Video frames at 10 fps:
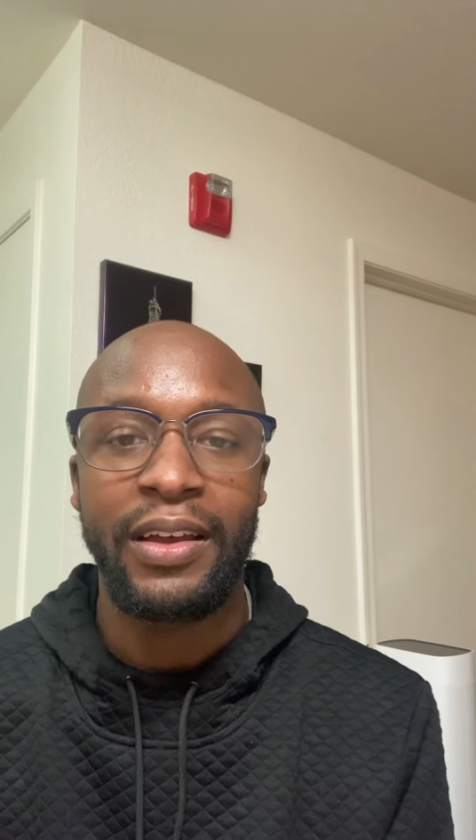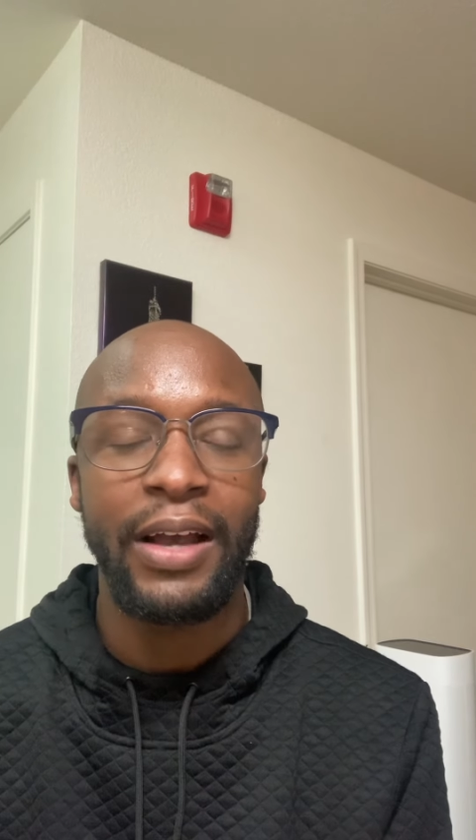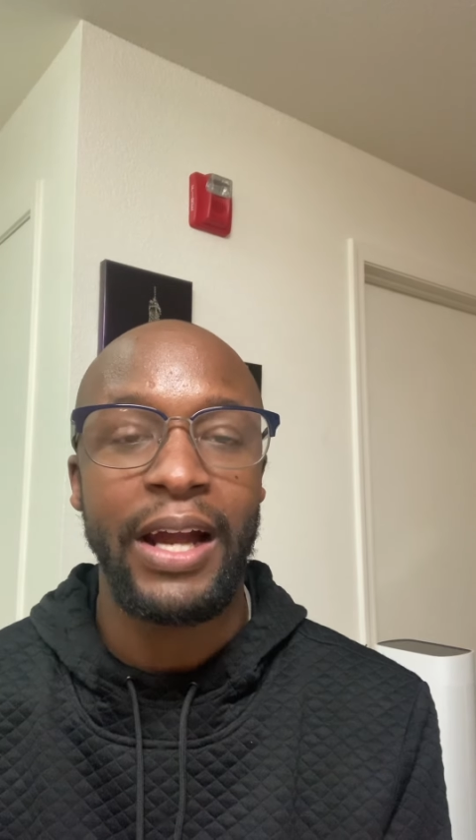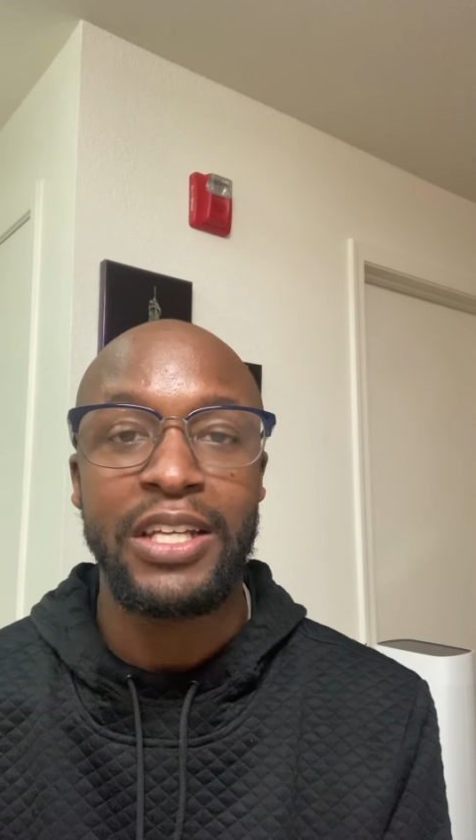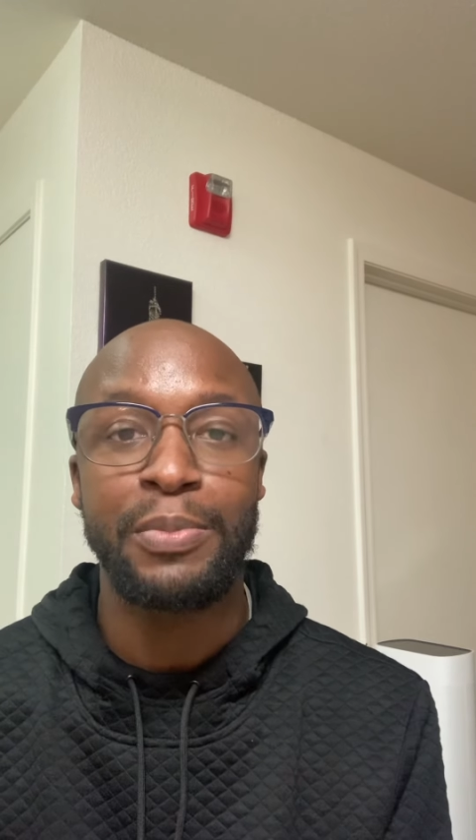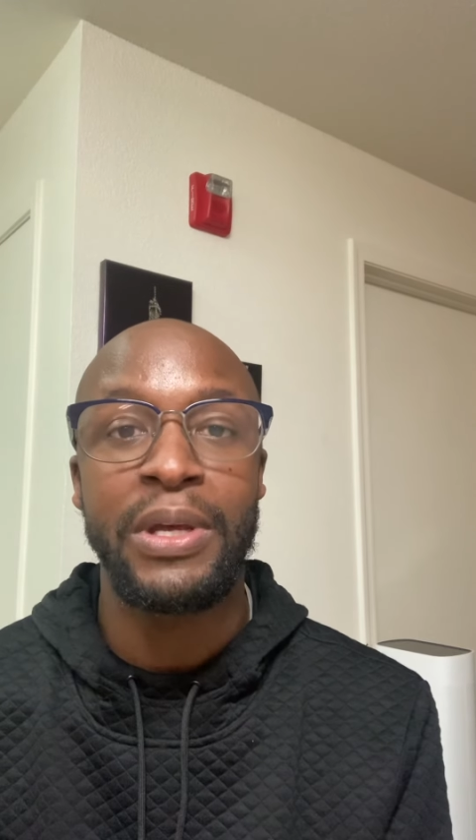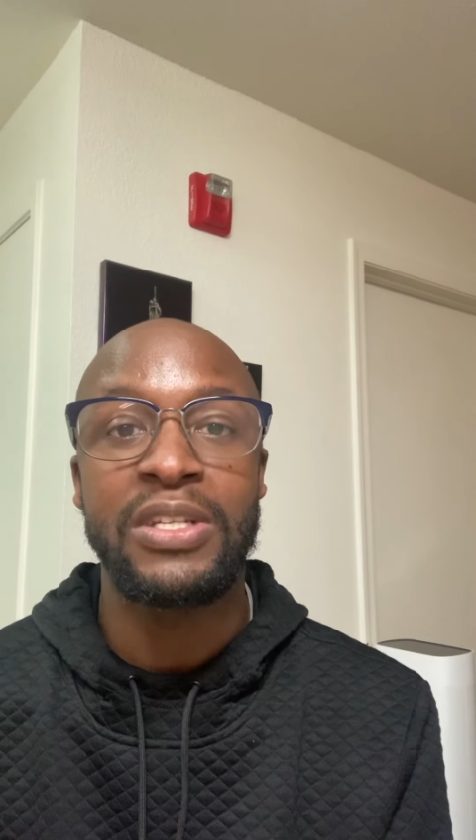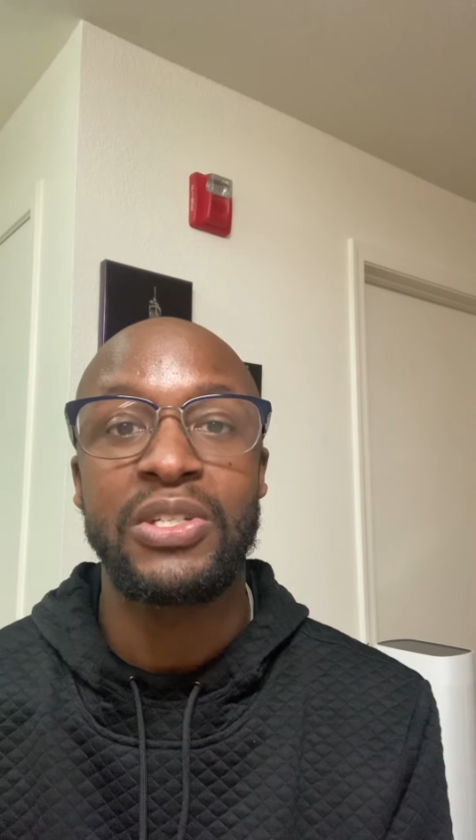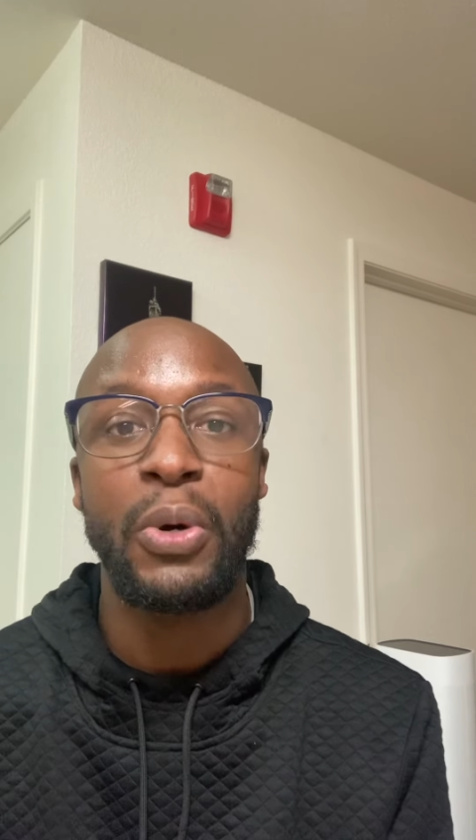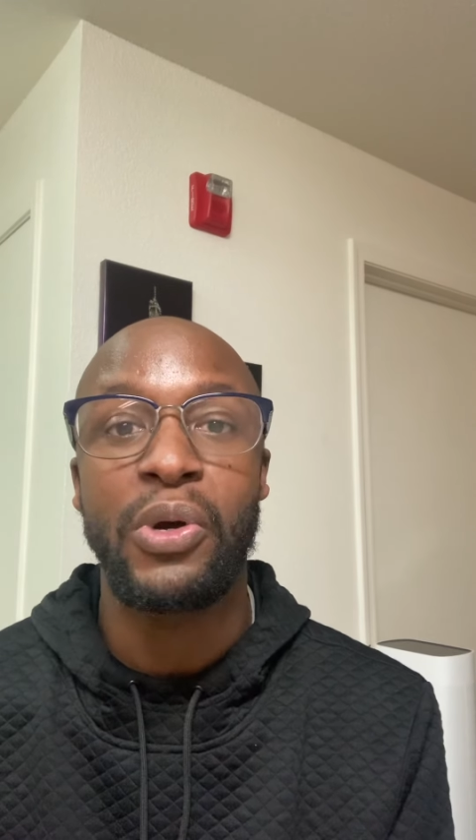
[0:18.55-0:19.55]
God has been
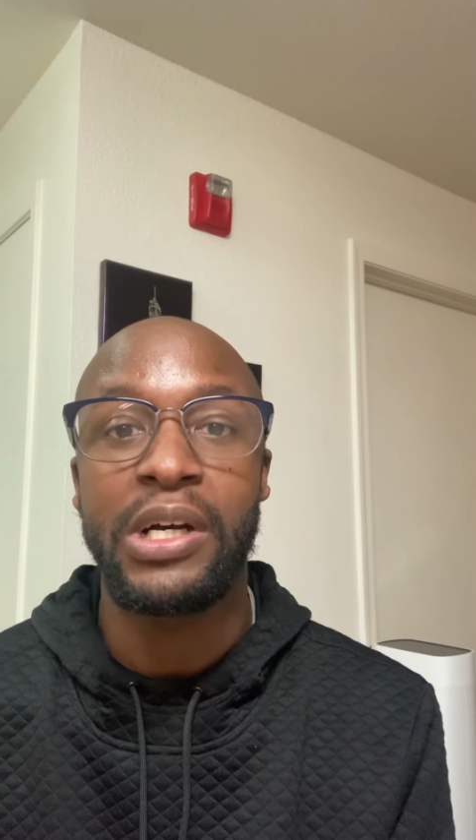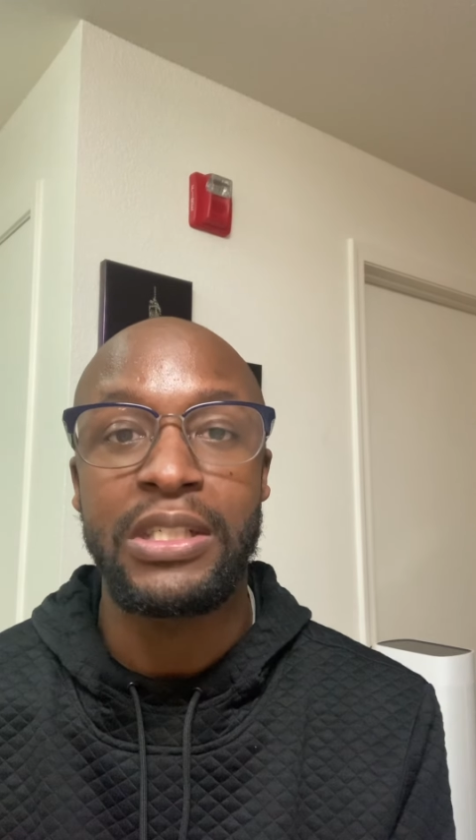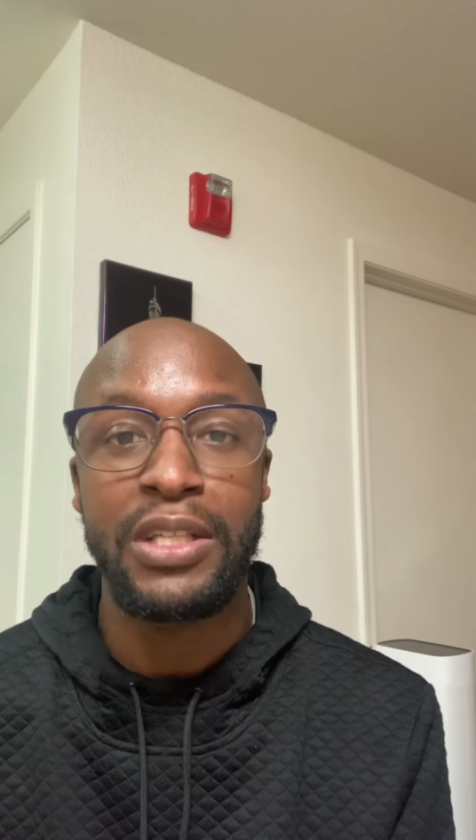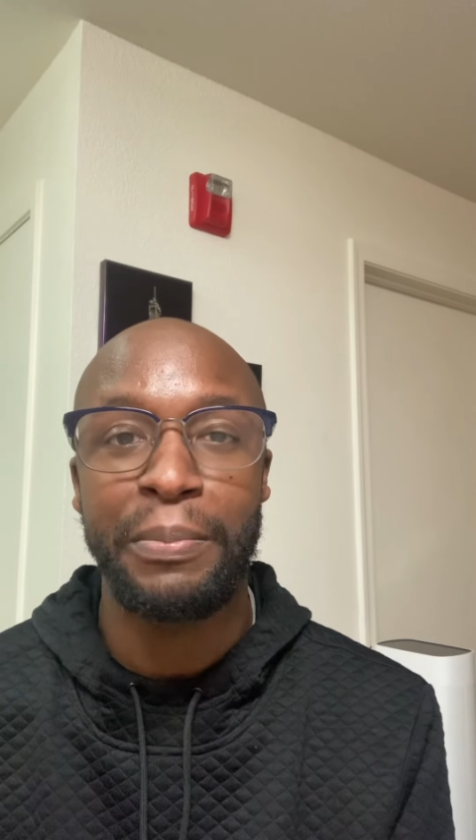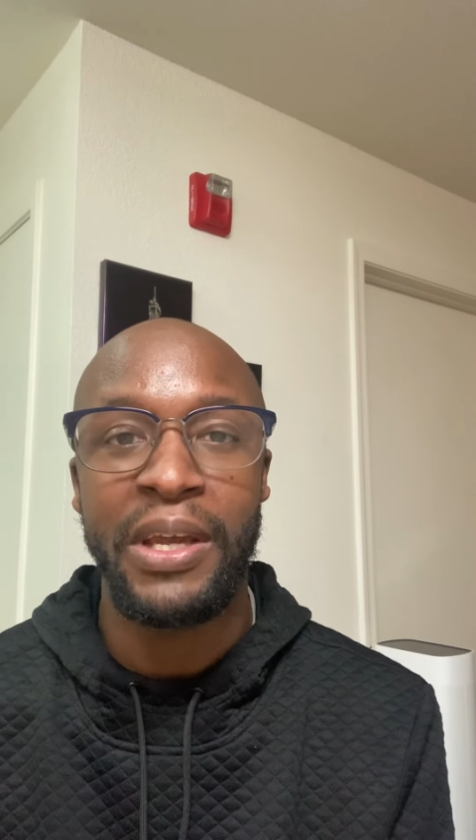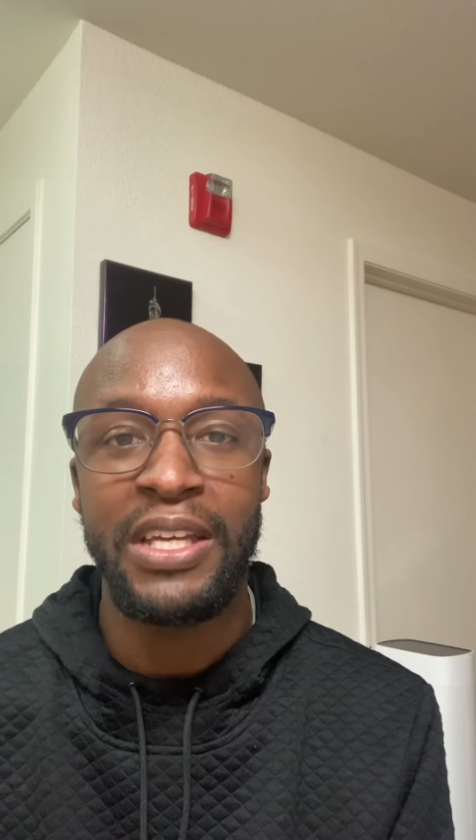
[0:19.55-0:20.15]
so good to me.